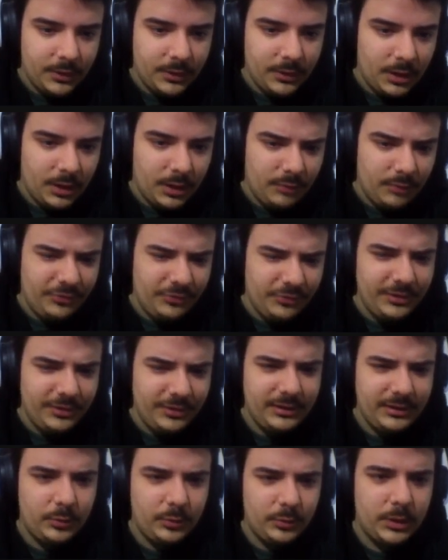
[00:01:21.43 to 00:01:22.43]
I'm doing it
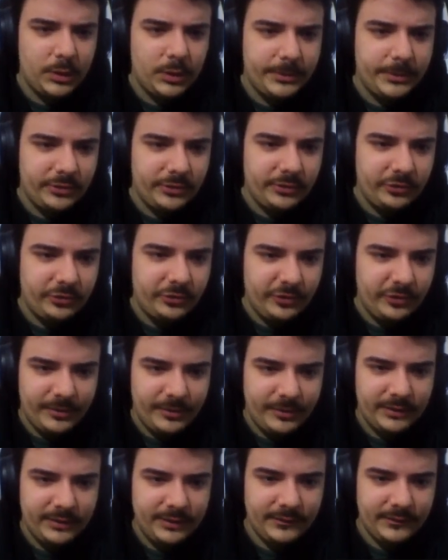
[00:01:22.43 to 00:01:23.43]
in one dimension just
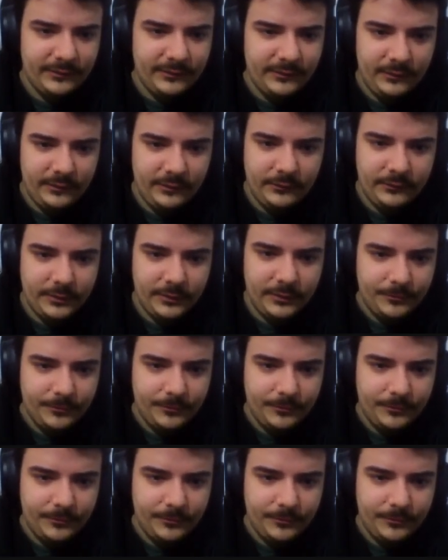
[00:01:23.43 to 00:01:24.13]
because it is easier.